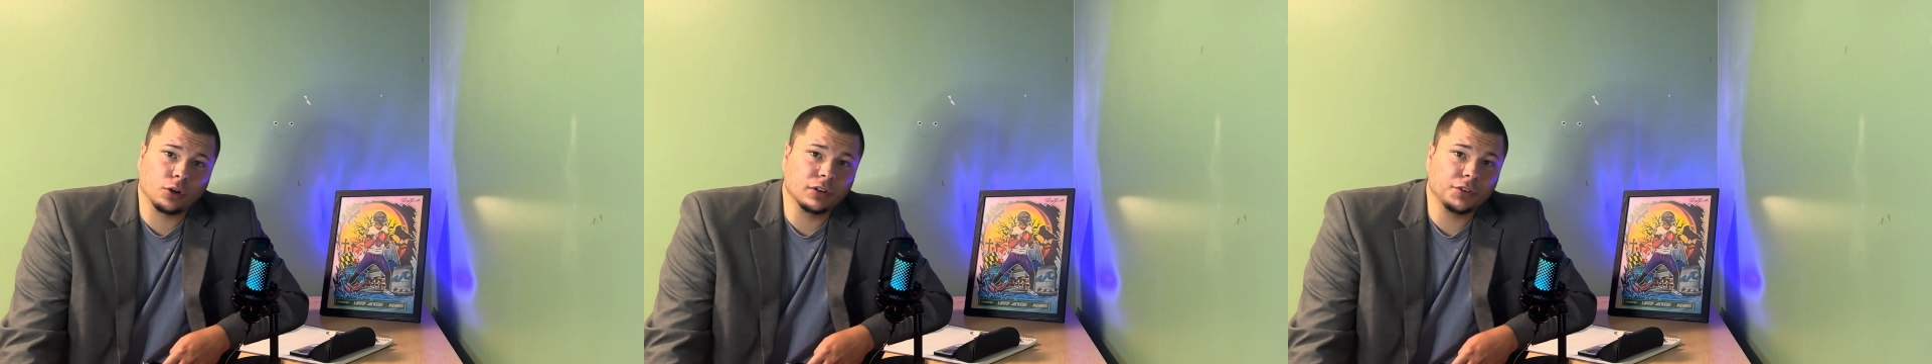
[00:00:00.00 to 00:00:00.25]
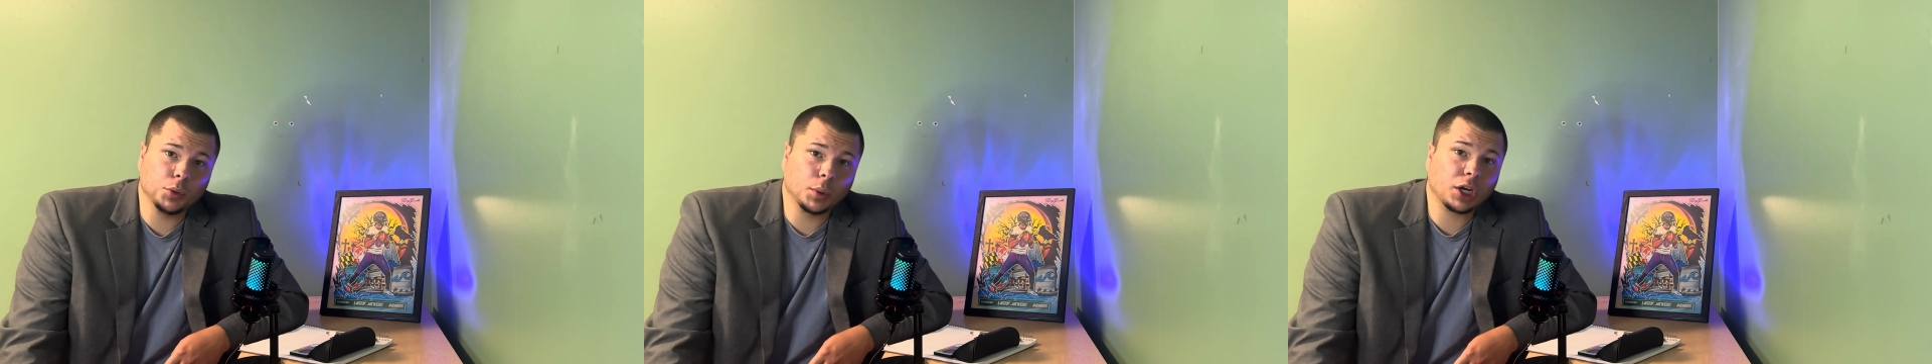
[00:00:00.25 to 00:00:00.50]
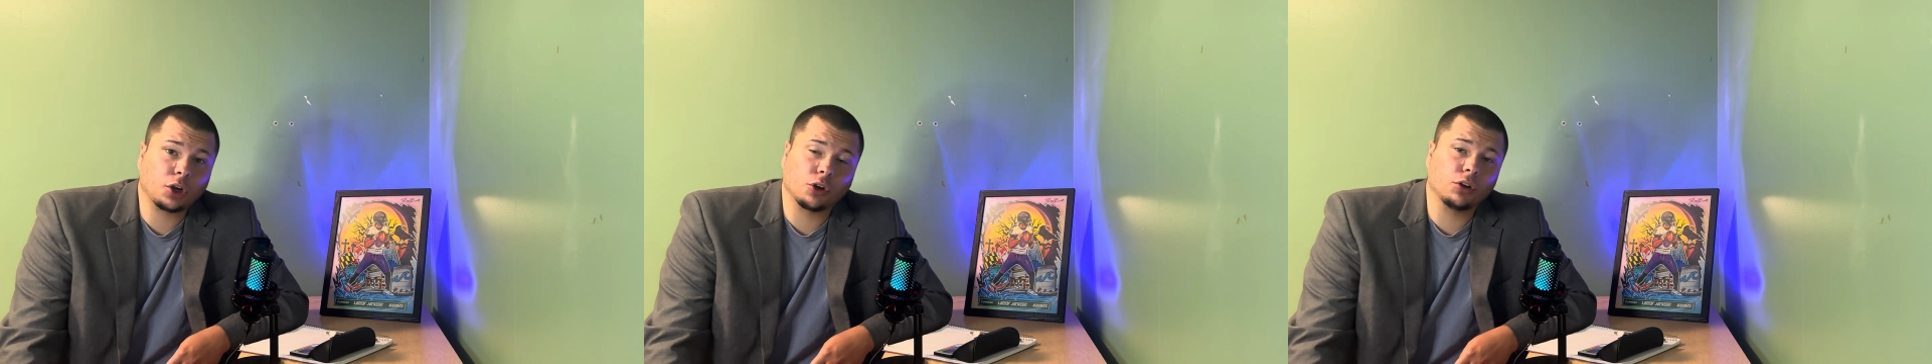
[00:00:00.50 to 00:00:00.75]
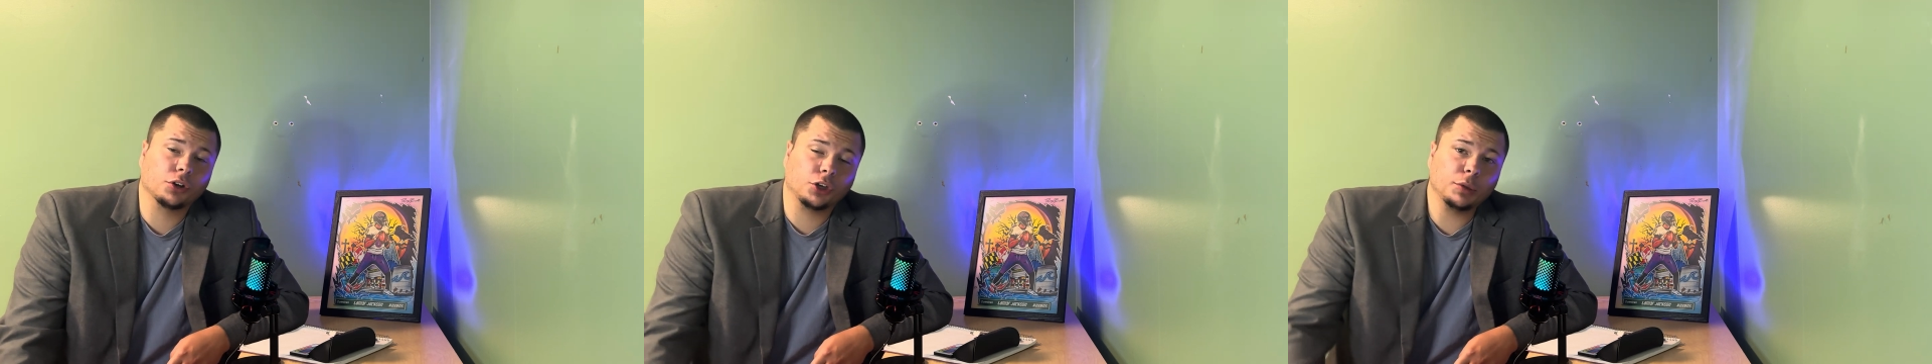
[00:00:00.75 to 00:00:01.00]
If you want to
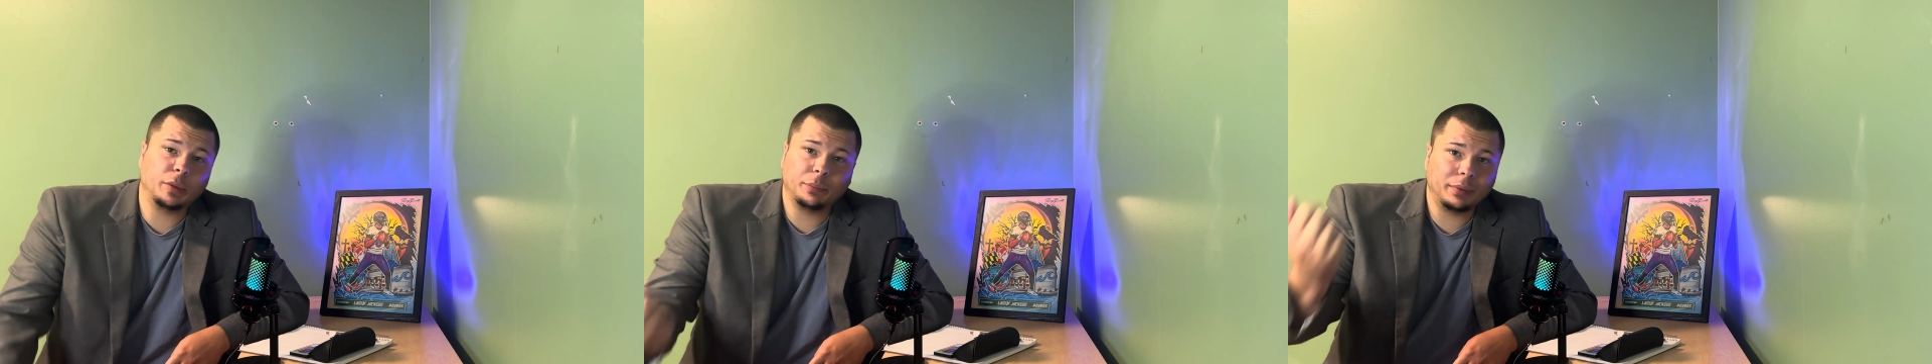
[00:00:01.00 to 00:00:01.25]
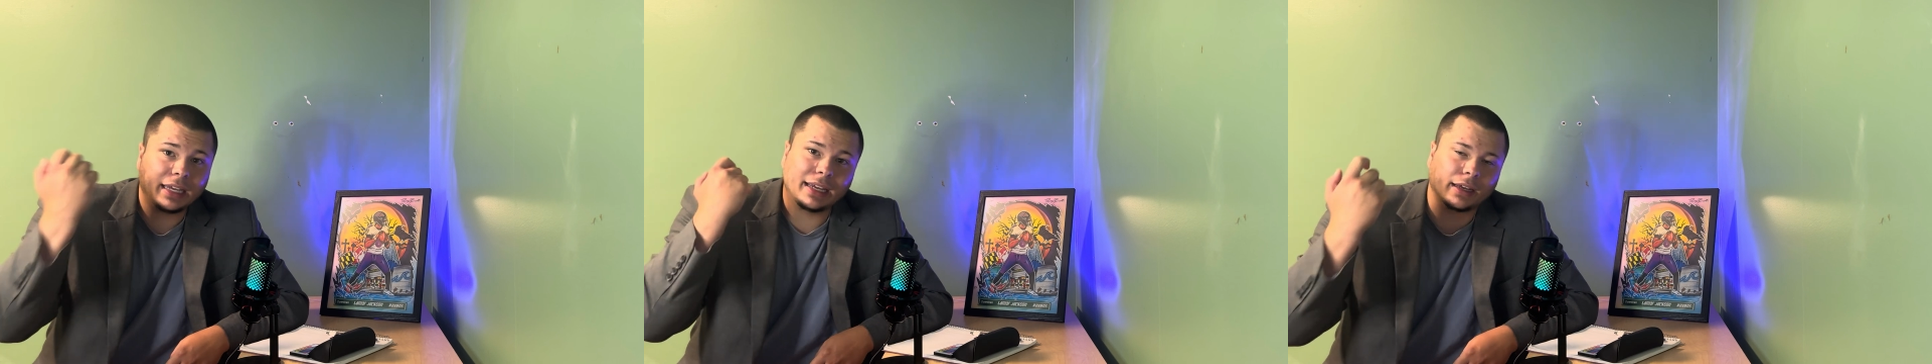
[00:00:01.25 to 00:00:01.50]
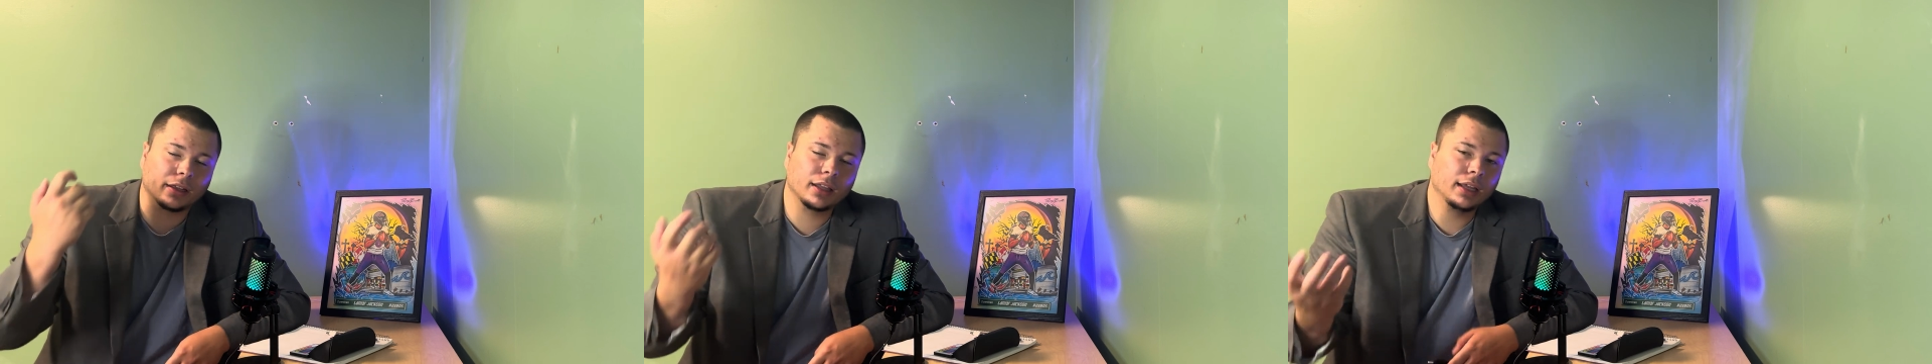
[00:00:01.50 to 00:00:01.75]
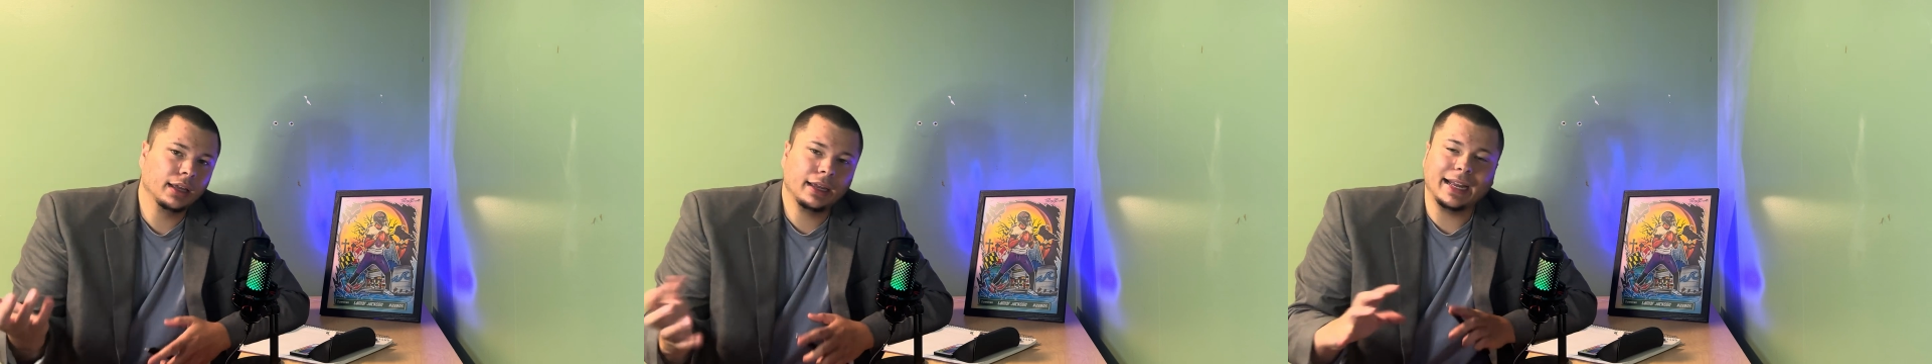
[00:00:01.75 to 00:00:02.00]
curl a human being,
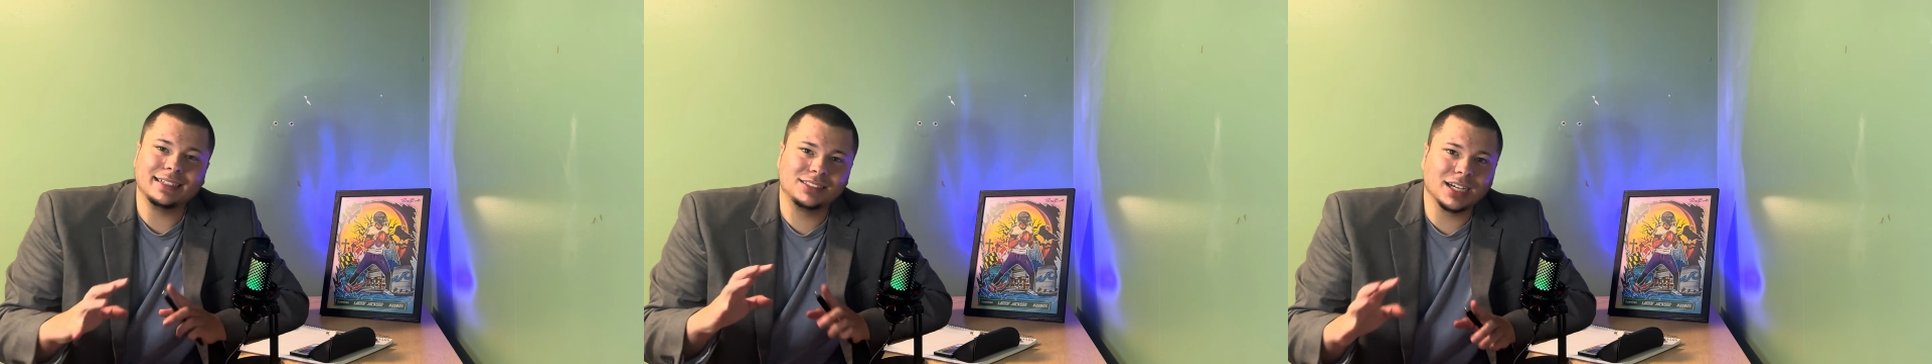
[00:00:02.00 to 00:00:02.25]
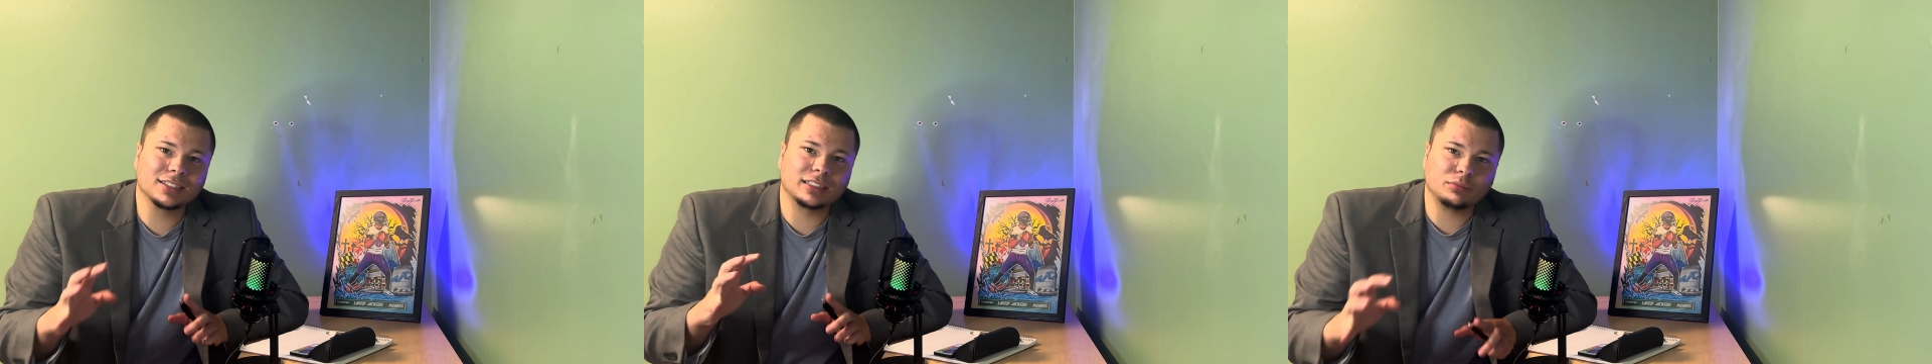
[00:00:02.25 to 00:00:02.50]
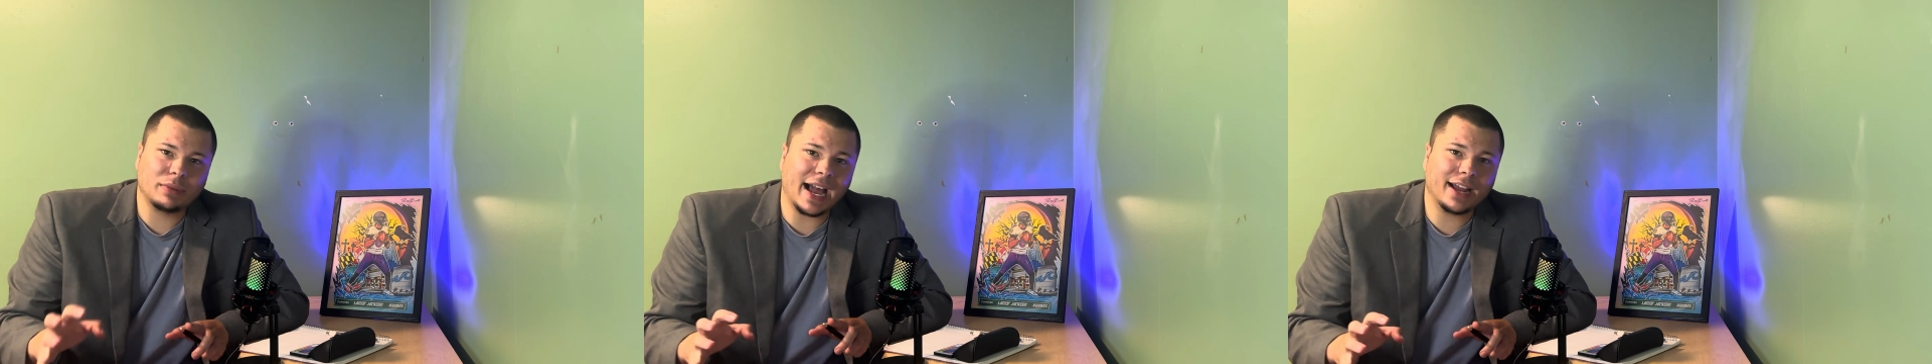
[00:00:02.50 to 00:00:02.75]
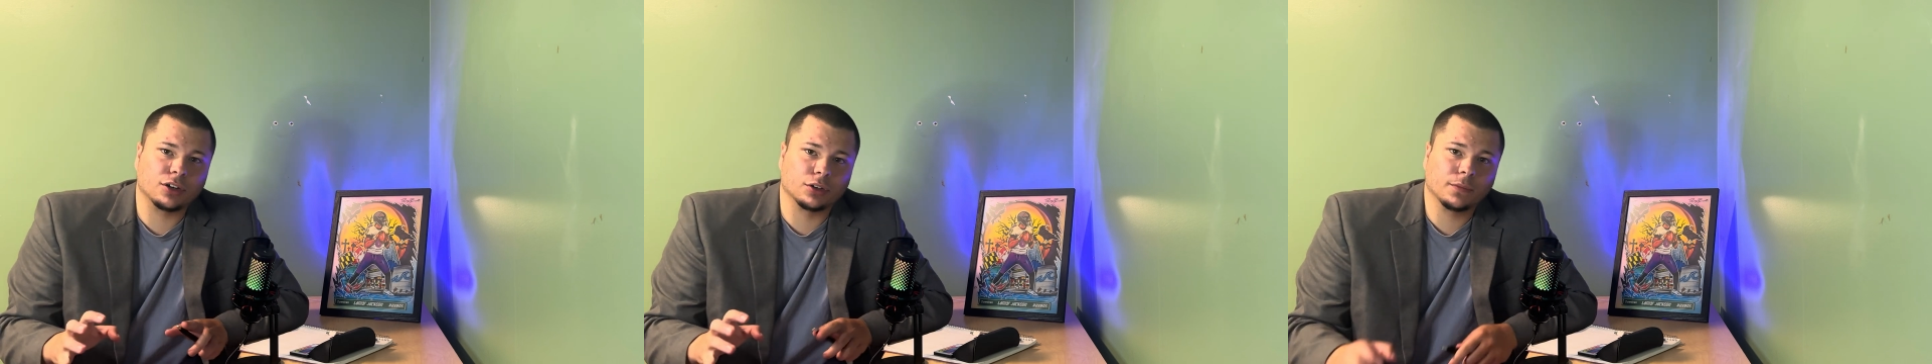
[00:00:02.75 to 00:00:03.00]
it doesn't
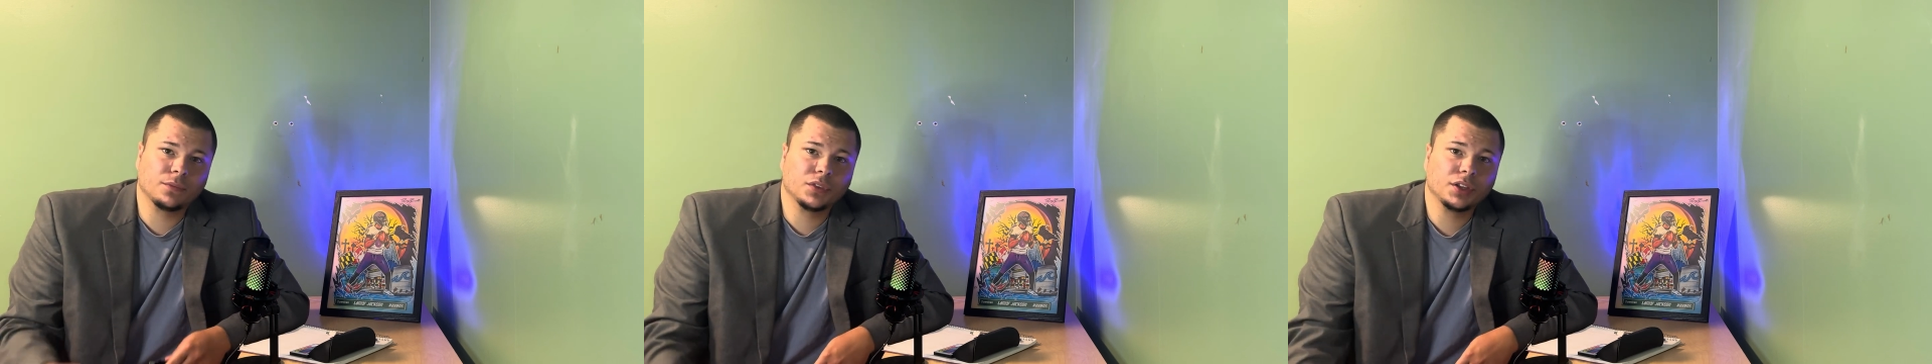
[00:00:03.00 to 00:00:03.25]
matter.